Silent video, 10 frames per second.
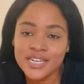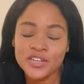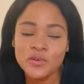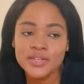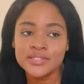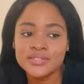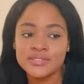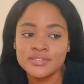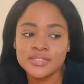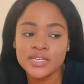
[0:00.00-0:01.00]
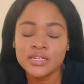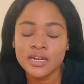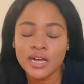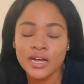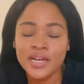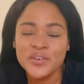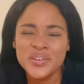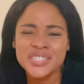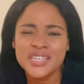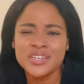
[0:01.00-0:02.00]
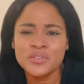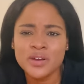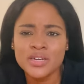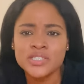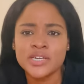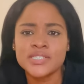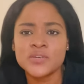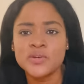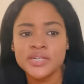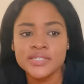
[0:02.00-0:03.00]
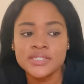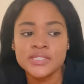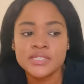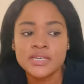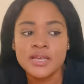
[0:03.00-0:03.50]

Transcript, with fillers: I don't want to say that I don't want to say the wrong choice of words.